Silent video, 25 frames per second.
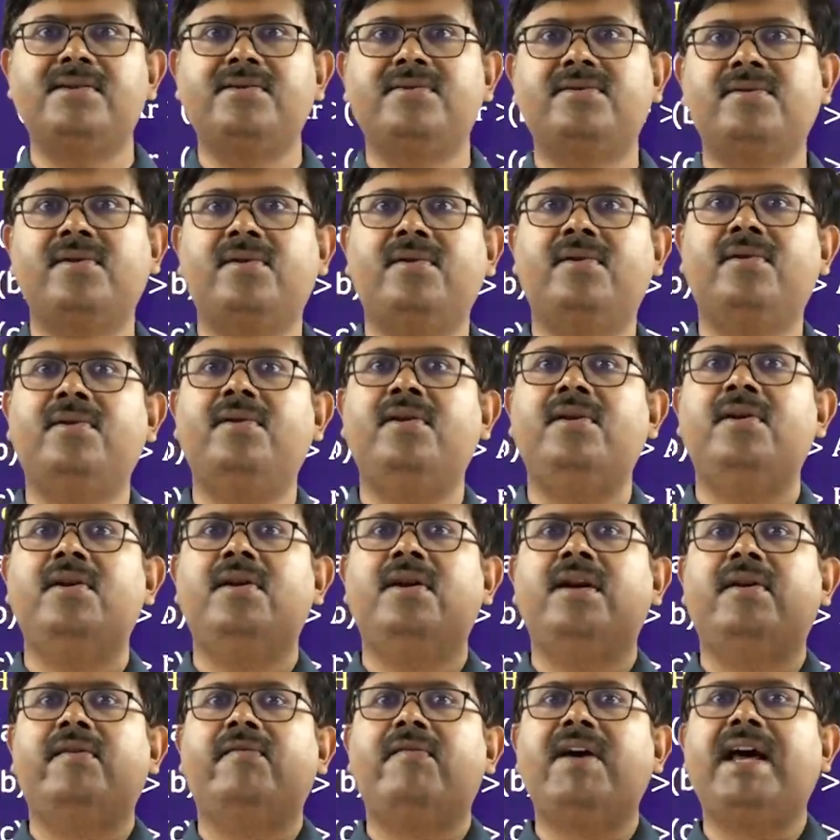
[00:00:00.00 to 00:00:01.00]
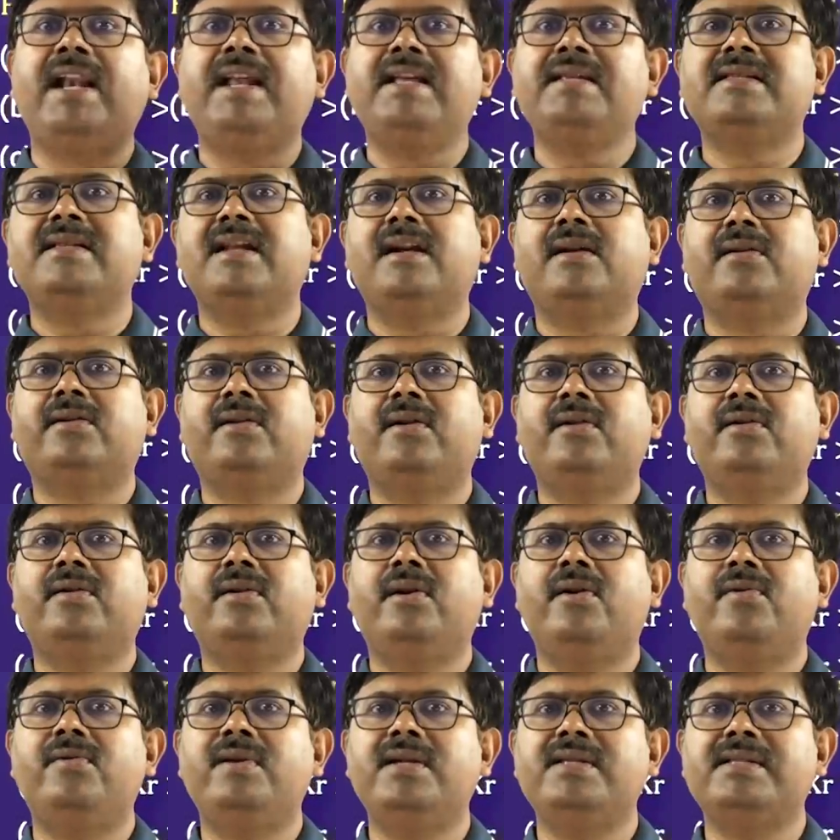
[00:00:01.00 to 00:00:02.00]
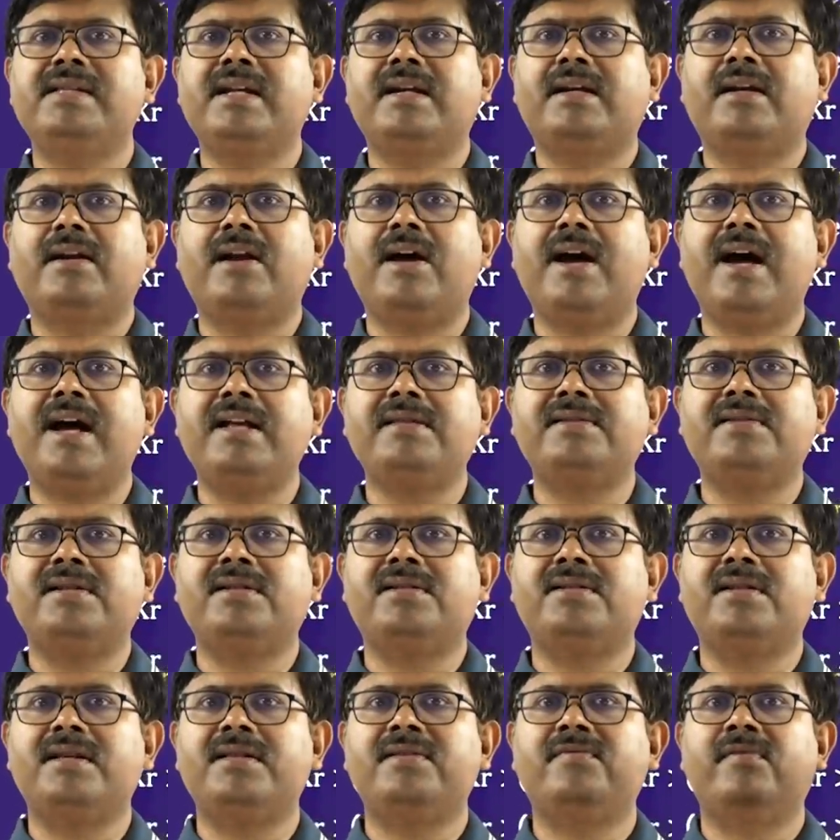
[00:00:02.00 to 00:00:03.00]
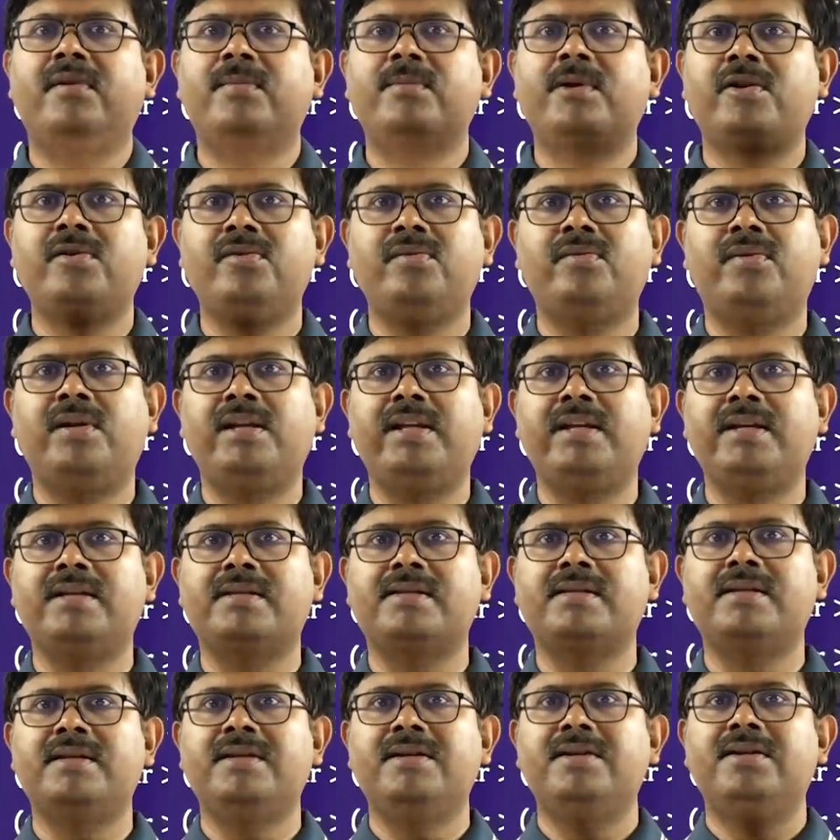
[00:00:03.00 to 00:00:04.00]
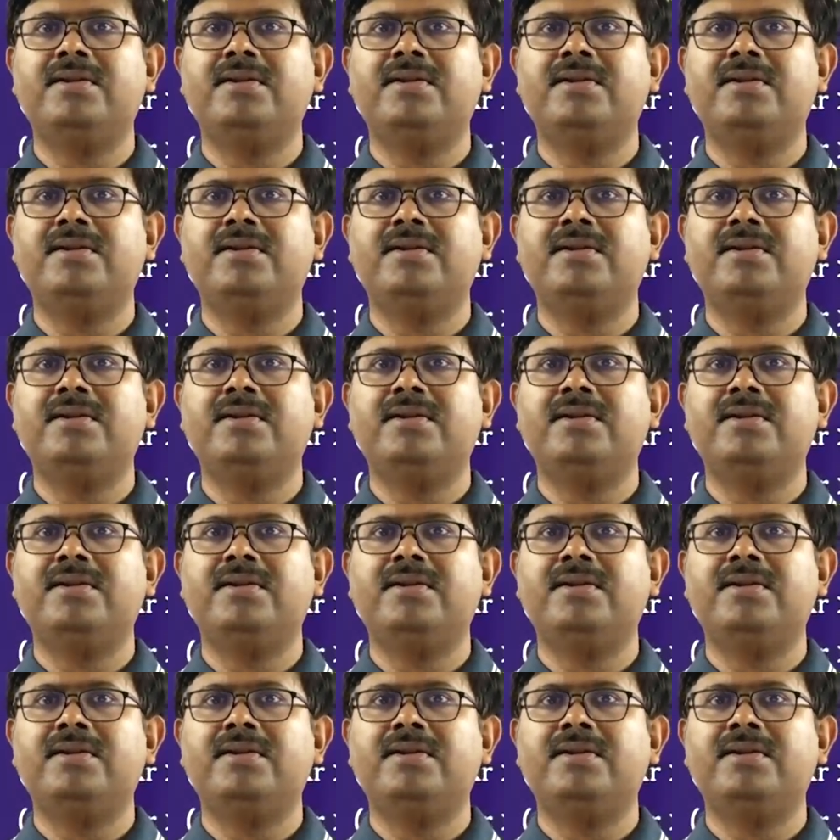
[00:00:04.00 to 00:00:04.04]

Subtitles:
So, valence electron cloud is at large distance from the nucleus.